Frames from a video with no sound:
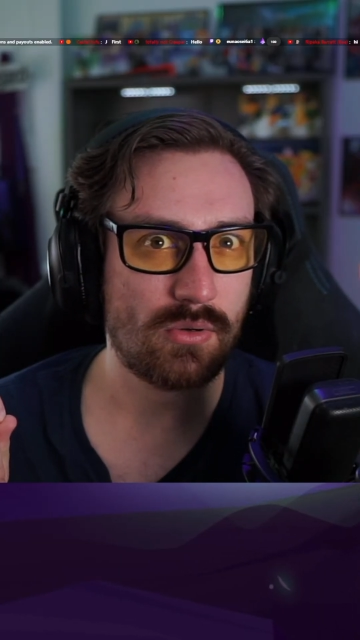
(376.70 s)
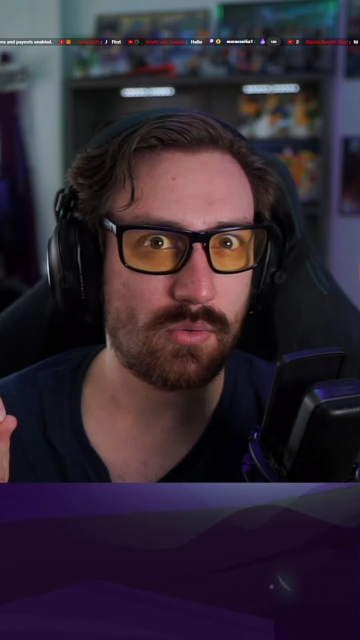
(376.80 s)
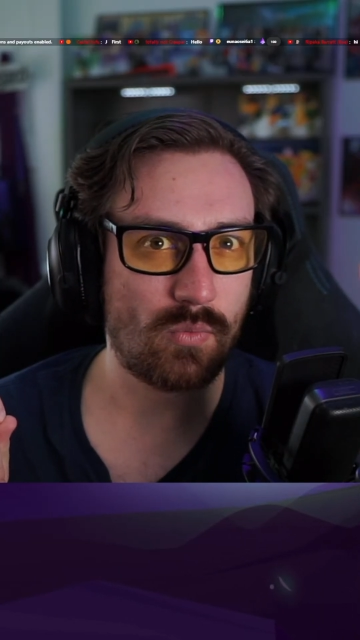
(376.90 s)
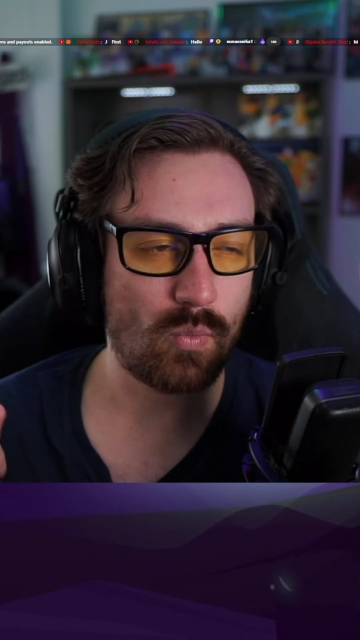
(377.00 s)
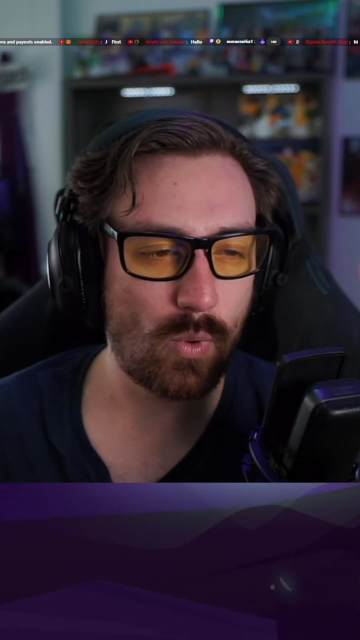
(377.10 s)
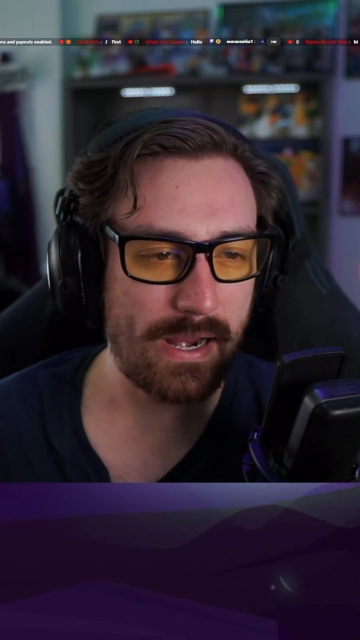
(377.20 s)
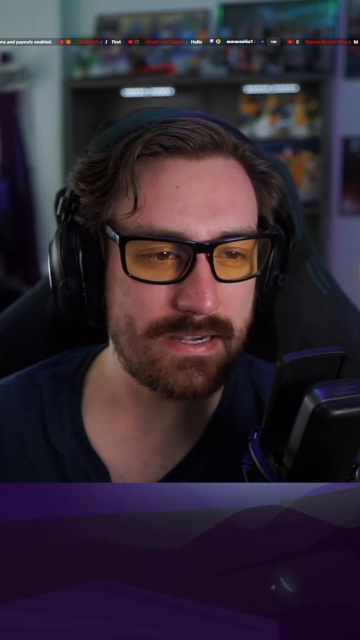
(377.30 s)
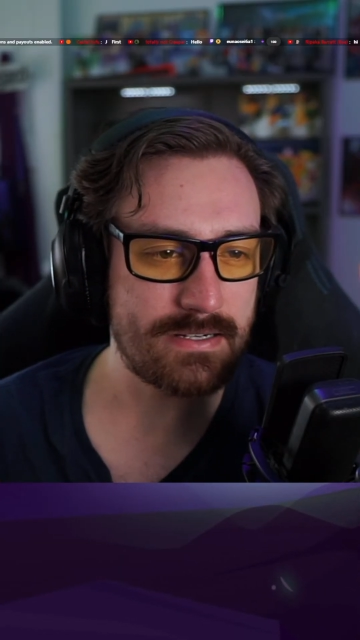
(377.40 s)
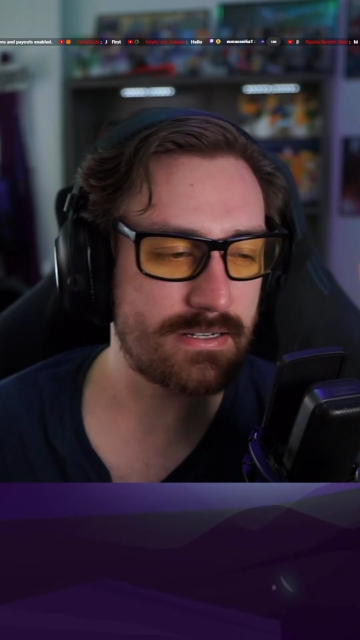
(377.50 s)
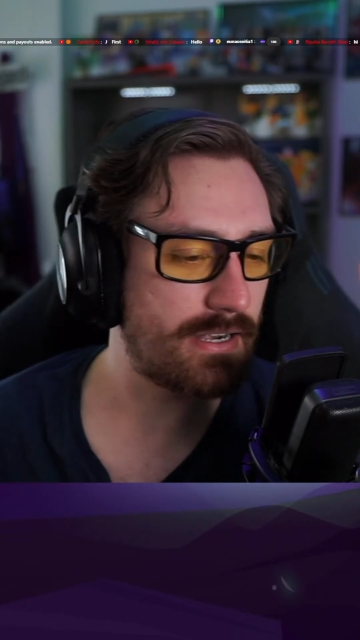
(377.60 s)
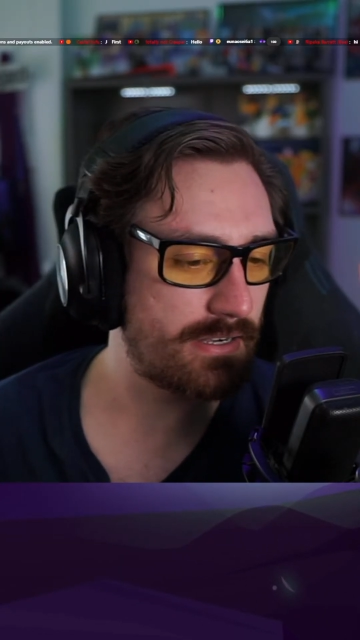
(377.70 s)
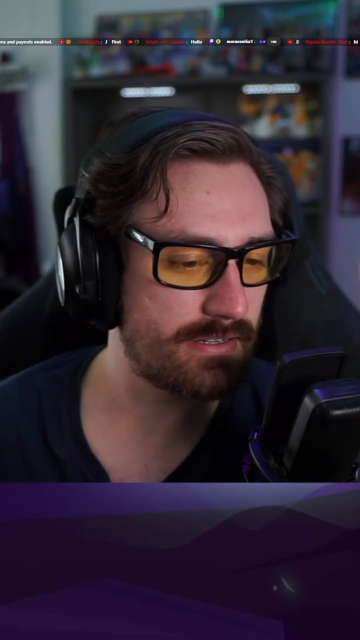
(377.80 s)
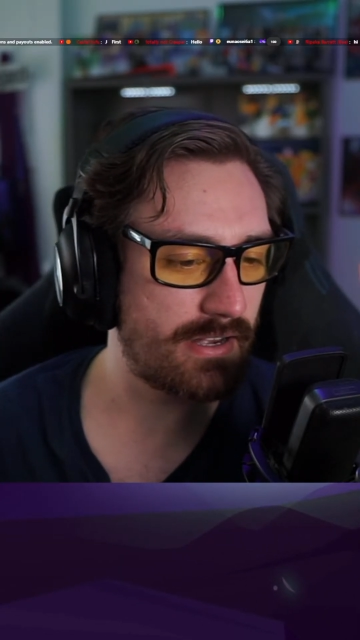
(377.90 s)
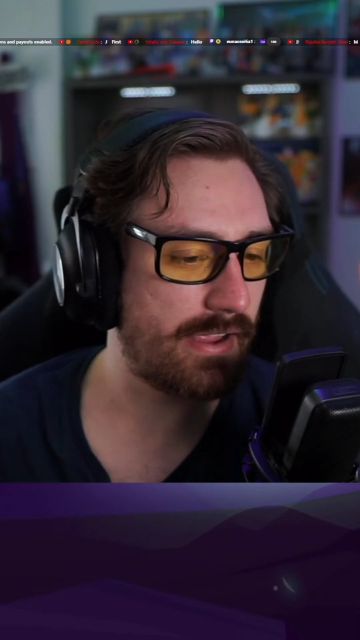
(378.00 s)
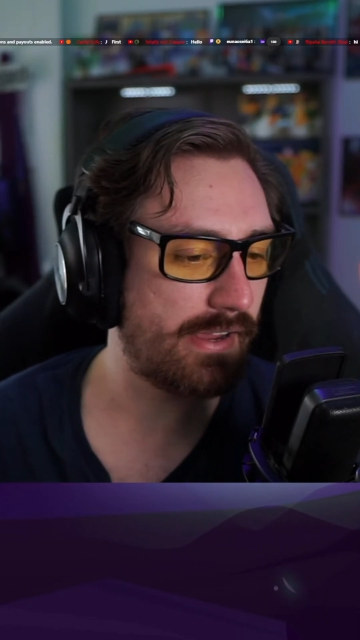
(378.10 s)

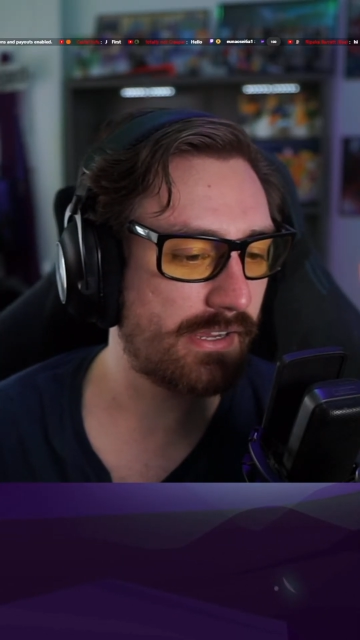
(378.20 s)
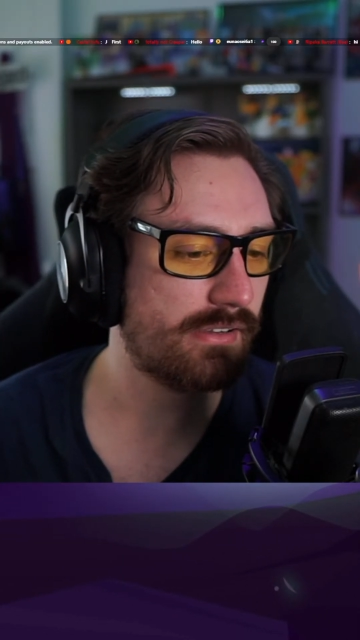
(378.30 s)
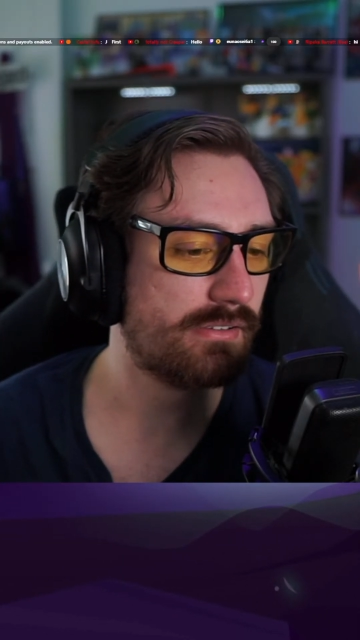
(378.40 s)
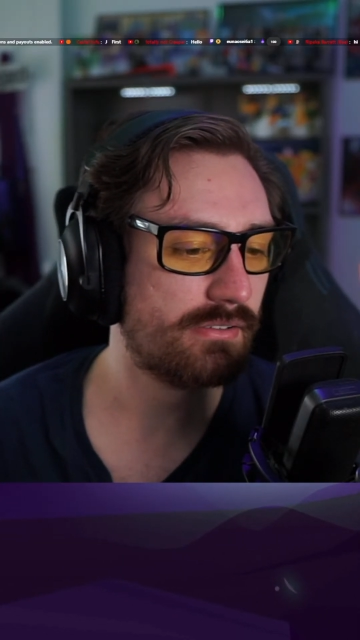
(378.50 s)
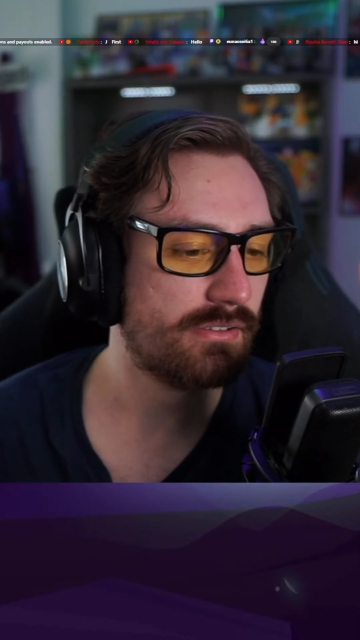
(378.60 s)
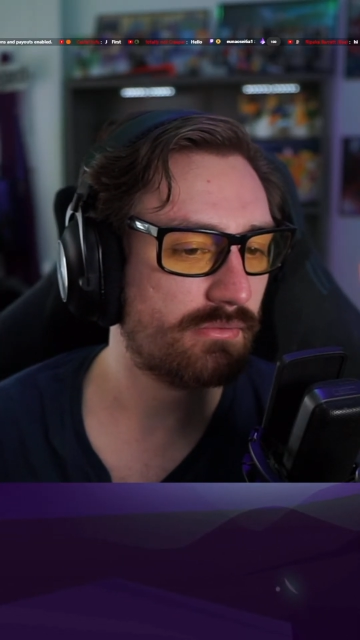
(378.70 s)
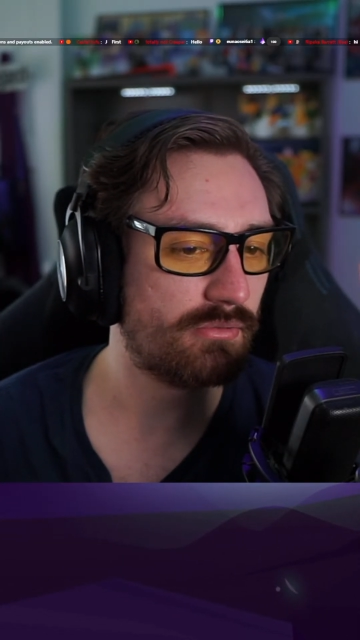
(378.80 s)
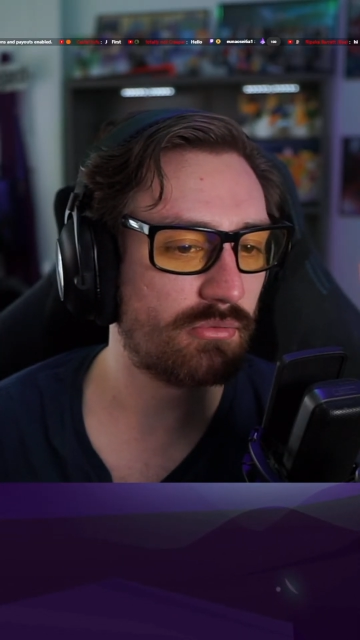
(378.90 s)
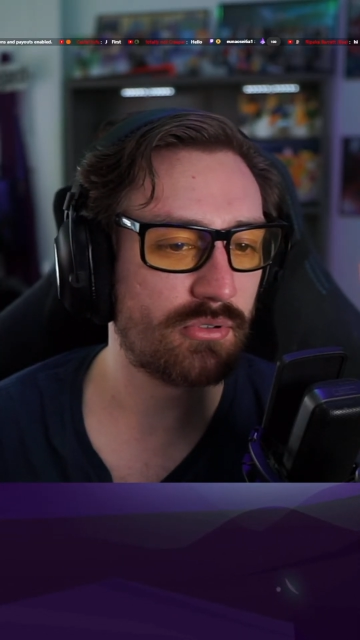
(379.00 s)
Wednesday, when we were